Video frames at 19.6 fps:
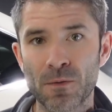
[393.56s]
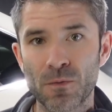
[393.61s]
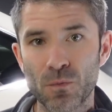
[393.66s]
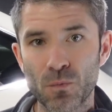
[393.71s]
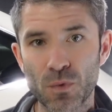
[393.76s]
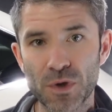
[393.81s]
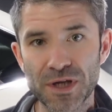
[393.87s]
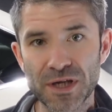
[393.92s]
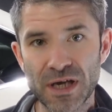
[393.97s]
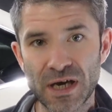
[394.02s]

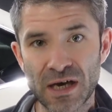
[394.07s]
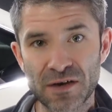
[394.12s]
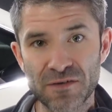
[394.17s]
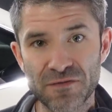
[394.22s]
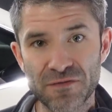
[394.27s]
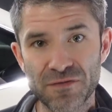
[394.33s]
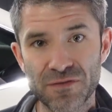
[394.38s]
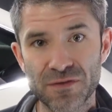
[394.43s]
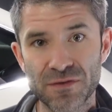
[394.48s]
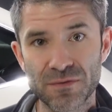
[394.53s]
We
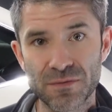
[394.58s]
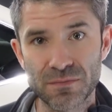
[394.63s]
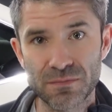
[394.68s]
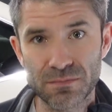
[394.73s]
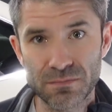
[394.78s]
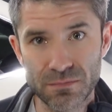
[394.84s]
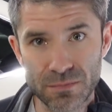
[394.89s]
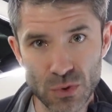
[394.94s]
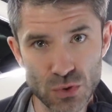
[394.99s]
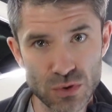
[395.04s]
have
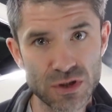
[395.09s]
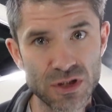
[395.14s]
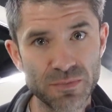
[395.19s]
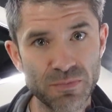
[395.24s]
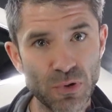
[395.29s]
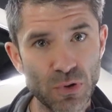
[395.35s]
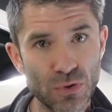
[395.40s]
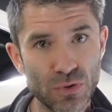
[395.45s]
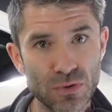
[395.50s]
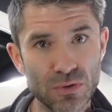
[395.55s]

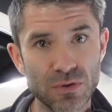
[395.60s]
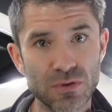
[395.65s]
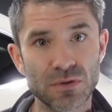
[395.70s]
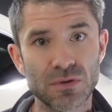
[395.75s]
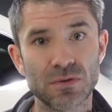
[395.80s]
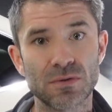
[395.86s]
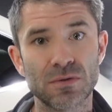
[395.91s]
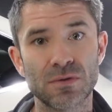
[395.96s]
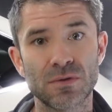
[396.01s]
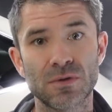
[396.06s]
multiple
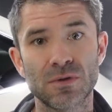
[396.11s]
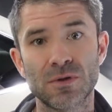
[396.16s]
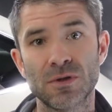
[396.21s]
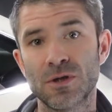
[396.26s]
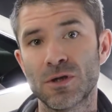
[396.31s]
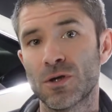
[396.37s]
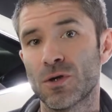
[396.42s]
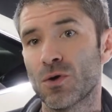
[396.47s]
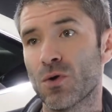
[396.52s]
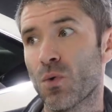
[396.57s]

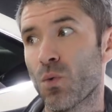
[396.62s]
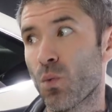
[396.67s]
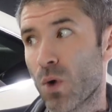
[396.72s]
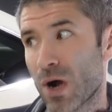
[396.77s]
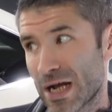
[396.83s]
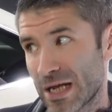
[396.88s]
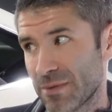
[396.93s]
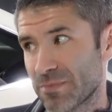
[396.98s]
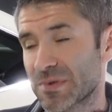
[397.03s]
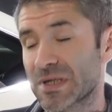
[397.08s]

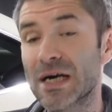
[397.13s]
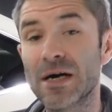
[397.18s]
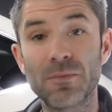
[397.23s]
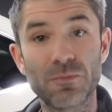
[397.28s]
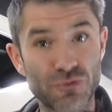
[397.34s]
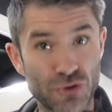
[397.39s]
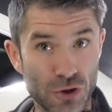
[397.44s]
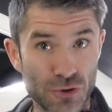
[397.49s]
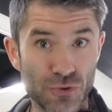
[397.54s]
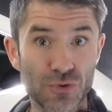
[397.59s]
wipe down
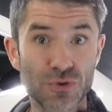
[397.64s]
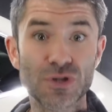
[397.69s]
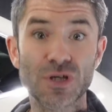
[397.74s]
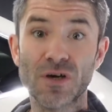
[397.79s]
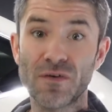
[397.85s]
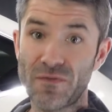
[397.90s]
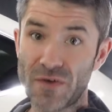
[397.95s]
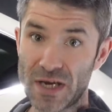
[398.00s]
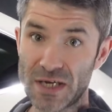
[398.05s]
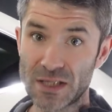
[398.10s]
products
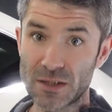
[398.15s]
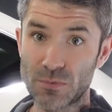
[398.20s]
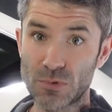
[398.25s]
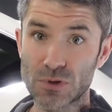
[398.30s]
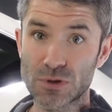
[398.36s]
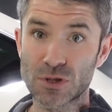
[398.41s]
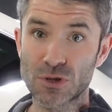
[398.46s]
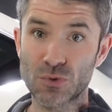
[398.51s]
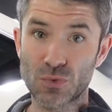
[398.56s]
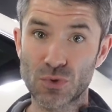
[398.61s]
available
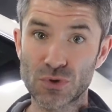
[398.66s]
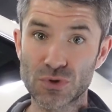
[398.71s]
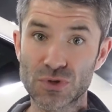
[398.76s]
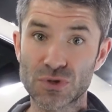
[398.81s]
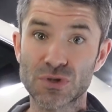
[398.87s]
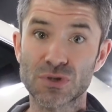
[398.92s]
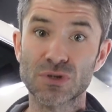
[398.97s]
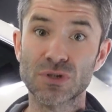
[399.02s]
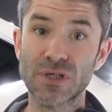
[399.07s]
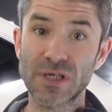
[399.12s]
to
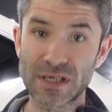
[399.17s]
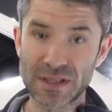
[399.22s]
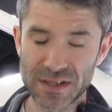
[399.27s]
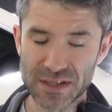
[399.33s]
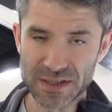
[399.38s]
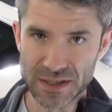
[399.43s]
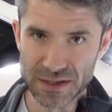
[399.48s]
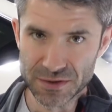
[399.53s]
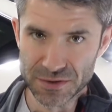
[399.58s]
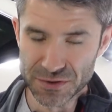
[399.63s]
us in
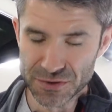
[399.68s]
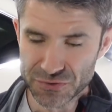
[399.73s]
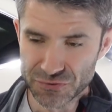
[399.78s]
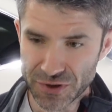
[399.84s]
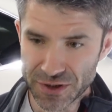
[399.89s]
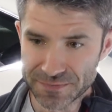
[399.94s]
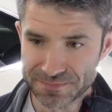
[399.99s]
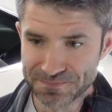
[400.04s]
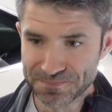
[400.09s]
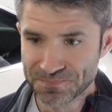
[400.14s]
this
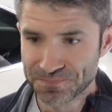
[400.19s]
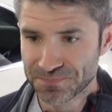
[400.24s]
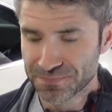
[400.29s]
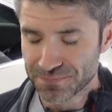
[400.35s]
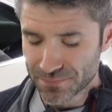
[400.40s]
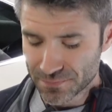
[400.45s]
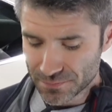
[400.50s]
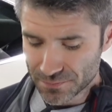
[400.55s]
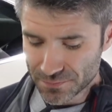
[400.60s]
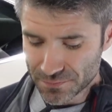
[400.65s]
industry.
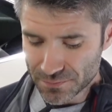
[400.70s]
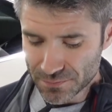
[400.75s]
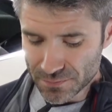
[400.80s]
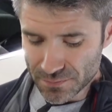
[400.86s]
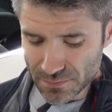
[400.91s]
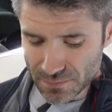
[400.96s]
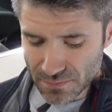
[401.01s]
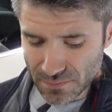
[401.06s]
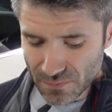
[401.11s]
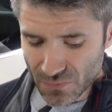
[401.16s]

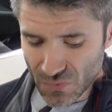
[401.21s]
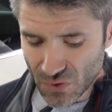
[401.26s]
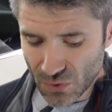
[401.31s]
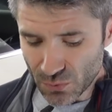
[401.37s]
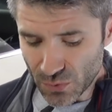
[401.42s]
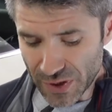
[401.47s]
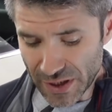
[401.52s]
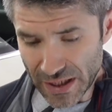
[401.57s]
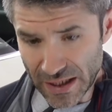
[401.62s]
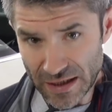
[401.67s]

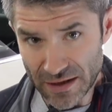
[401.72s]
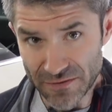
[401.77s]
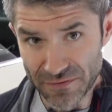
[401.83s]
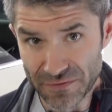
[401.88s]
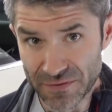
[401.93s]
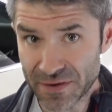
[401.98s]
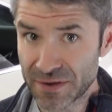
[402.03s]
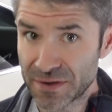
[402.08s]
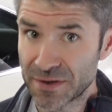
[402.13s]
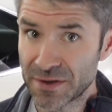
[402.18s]
We
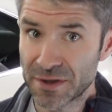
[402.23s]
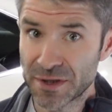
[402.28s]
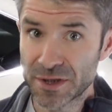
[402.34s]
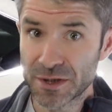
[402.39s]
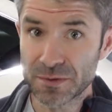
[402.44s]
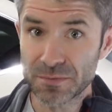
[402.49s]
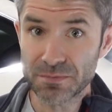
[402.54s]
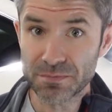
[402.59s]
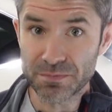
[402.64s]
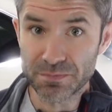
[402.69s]
have
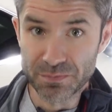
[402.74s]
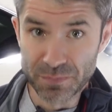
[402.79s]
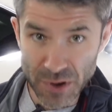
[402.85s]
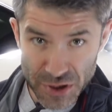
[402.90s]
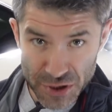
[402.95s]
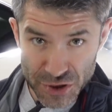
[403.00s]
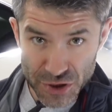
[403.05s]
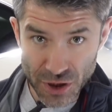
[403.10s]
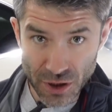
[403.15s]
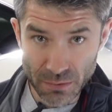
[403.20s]

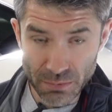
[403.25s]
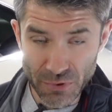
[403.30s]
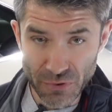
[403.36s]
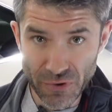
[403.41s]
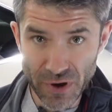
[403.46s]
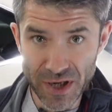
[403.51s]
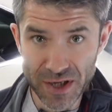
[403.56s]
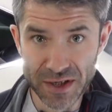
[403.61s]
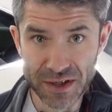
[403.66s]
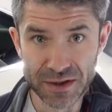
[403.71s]
body shop
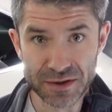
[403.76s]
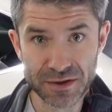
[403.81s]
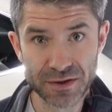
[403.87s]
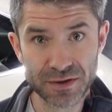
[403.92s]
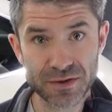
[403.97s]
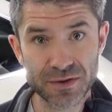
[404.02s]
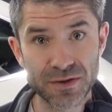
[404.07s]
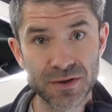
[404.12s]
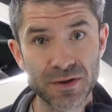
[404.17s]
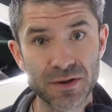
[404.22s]
grade,
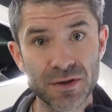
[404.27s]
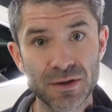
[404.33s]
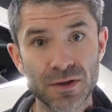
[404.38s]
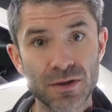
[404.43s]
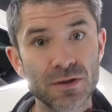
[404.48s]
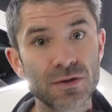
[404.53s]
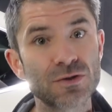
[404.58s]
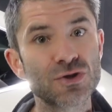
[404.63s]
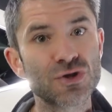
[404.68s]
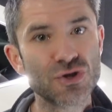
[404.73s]

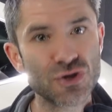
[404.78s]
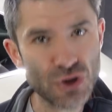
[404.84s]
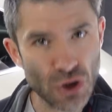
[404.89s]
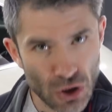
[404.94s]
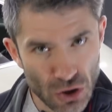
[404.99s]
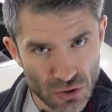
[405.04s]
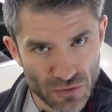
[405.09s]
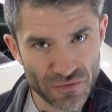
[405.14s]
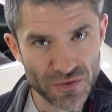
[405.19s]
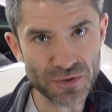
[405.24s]

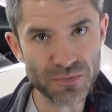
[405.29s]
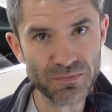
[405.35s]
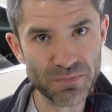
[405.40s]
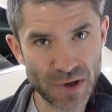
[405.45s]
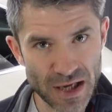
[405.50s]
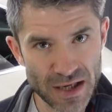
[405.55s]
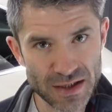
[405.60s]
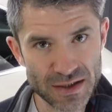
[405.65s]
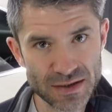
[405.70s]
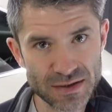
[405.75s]
solvent
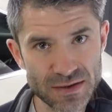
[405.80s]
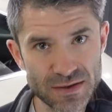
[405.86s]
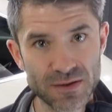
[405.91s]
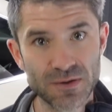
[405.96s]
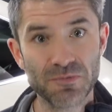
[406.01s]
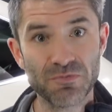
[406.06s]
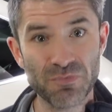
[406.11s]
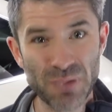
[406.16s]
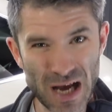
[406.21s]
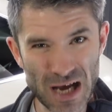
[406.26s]
based
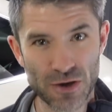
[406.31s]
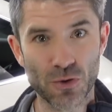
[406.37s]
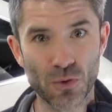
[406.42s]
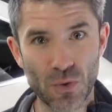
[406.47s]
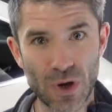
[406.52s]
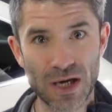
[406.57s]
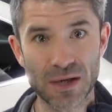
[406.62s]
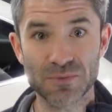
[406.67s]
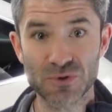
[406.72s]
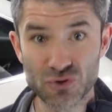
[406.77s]
panel
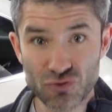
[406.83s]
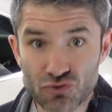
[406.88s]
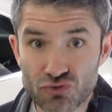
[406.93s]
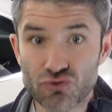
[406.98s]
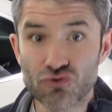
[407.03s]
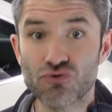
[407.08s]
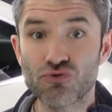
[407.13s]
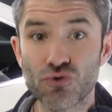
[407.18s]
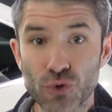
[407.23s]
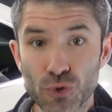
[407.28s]
wipes,
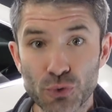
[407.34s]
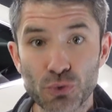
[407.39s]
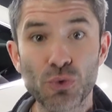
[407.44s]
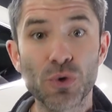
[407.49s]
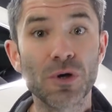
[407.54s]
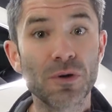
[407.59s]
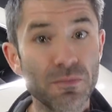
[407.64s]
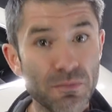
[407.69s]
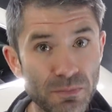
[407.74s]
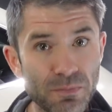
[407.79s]
true
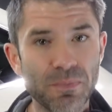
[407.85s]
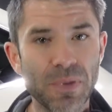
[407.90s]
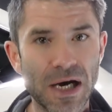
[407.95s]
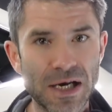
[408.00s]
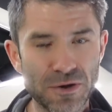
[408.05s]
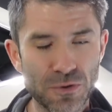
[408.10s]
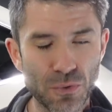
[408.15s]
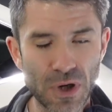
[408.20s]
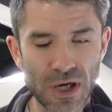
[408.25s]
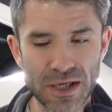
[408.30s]

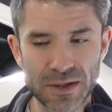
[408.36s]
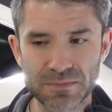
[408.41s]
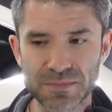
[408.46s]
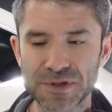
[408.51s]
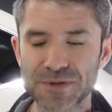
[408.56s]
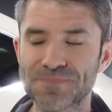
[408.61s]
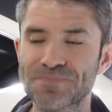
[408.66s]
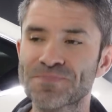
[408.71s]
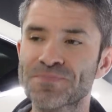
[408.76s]
panel wipes.